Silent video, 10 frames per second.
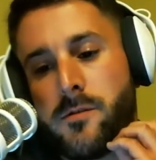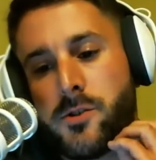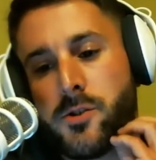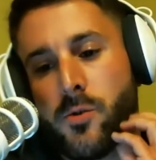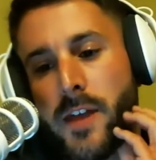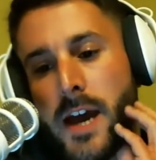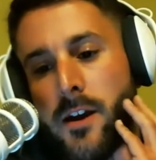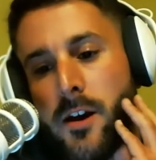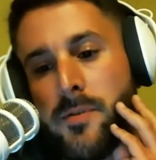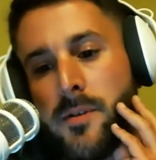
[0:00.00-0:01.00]
shore that
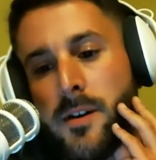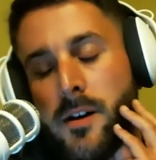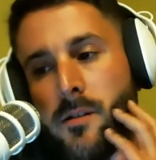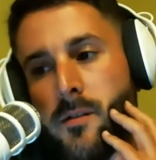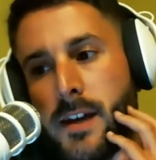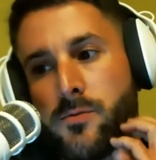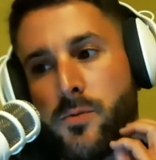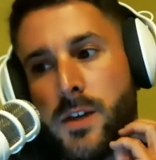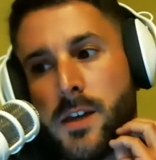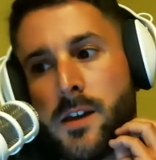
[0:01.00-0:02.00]
up next
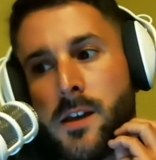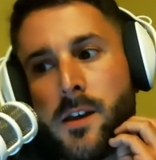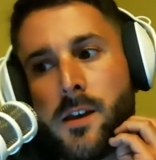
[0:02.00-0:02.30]
week.